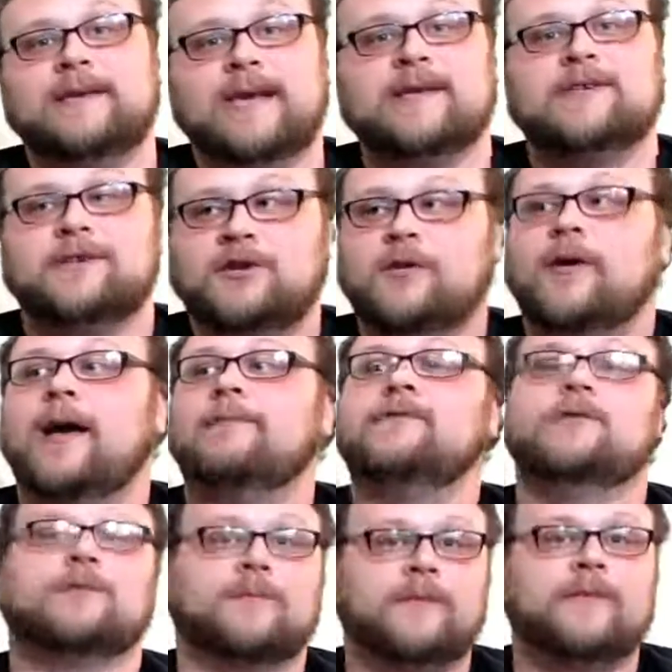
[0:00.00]
And yes, you do
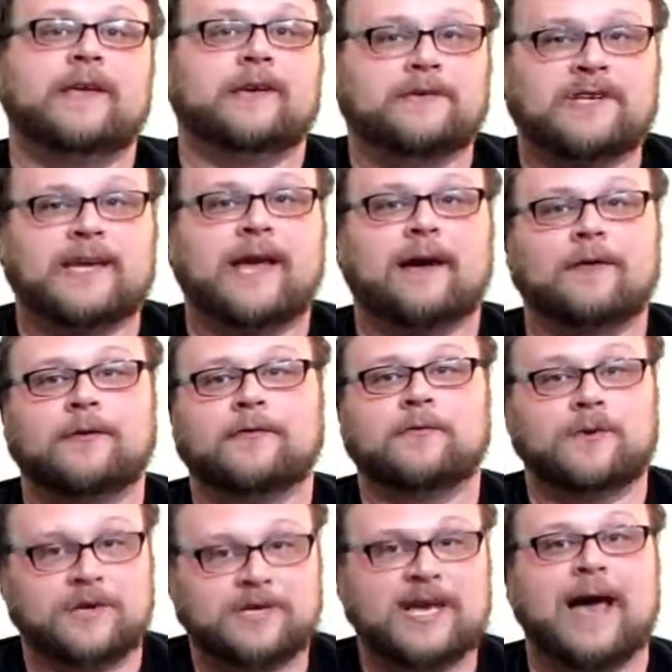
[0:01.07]
have to remove the energy
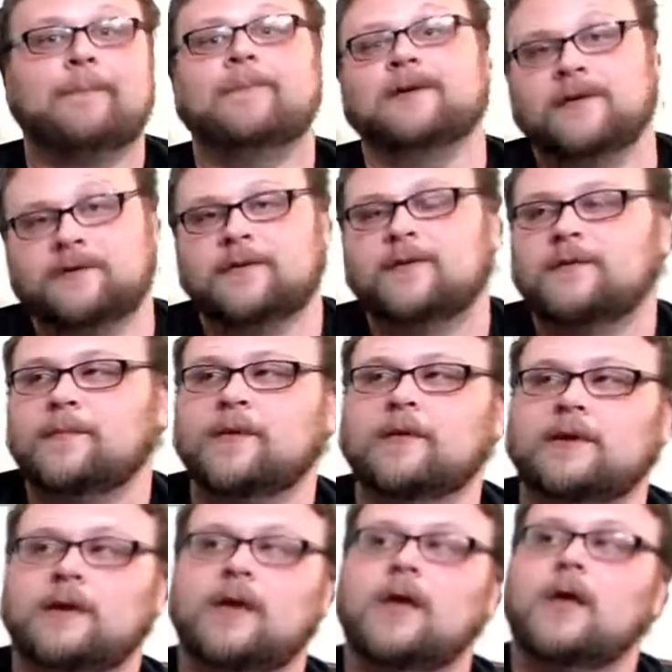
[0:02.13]
counters when you tap it to use its
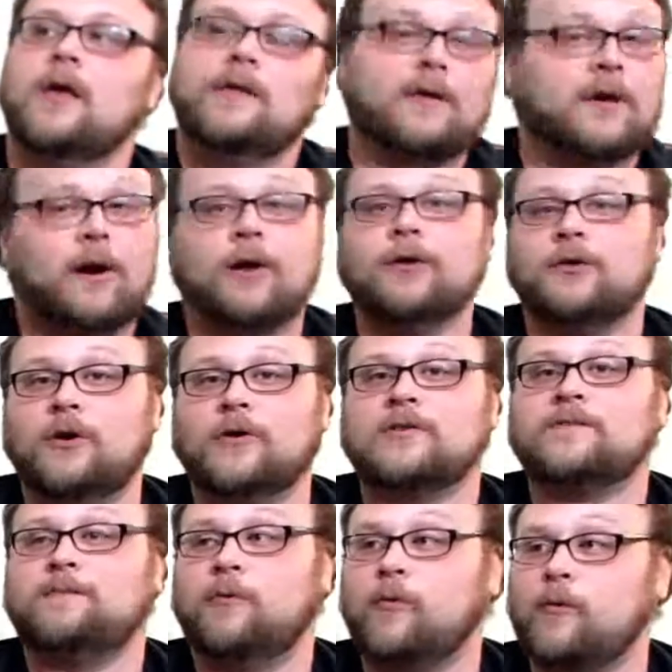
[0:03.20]
ability. The card
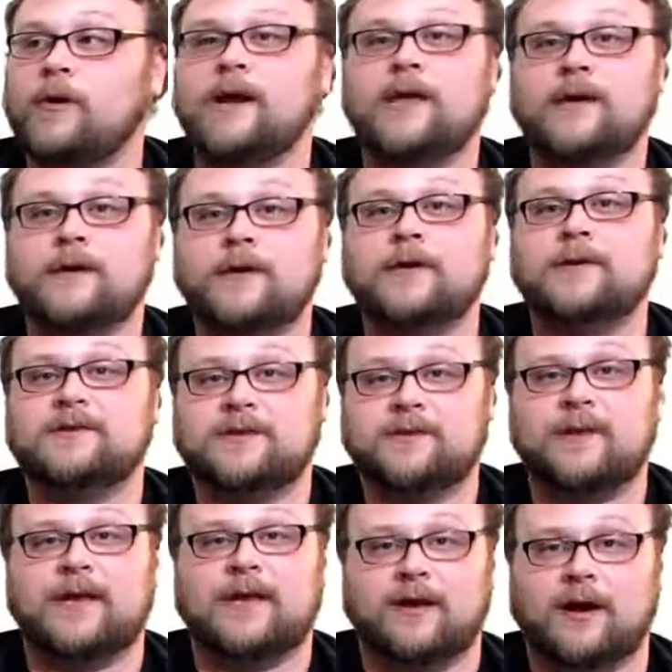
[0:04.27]
looks pretty good
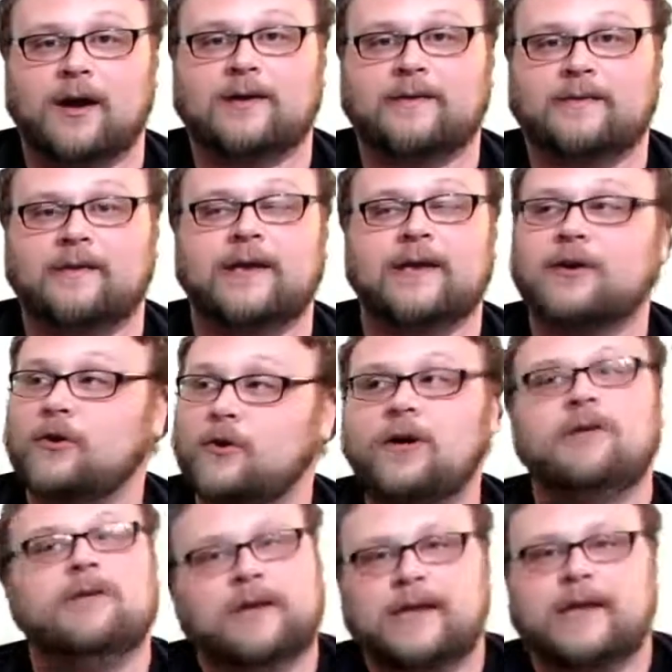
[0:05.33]
to me, honestly. It
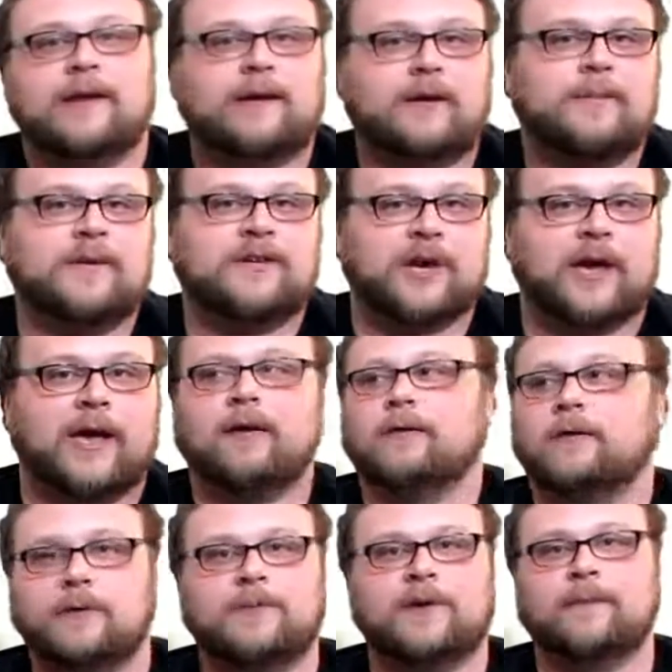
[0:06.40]
could, again, it could be jank
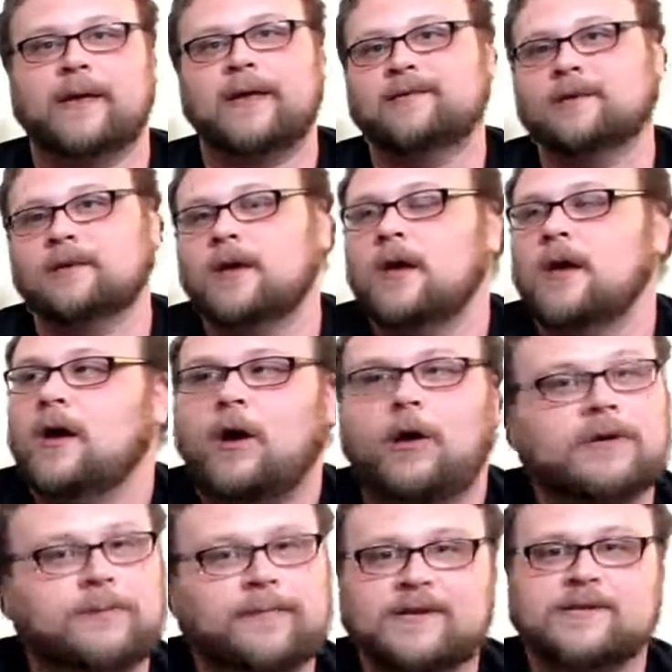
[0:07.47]
or it could be amazing.
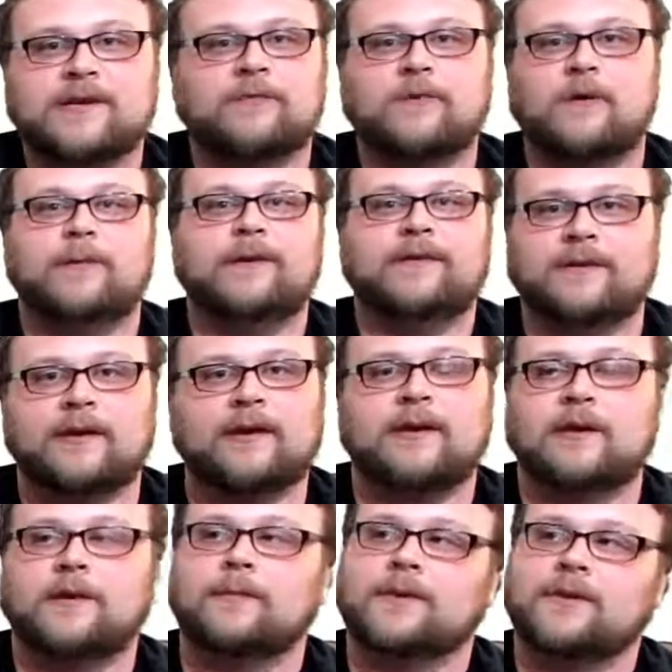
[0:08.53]
All depends on what we
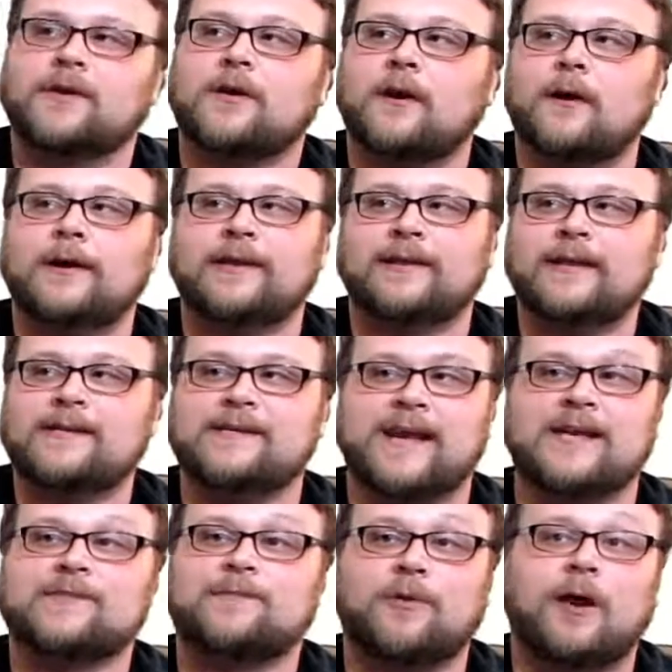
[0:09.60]
see here, but the card at least
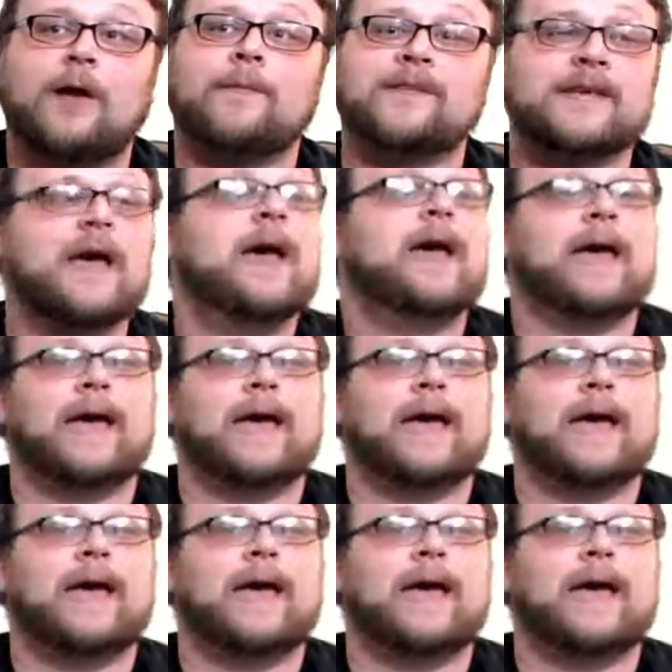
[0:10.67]
has promise.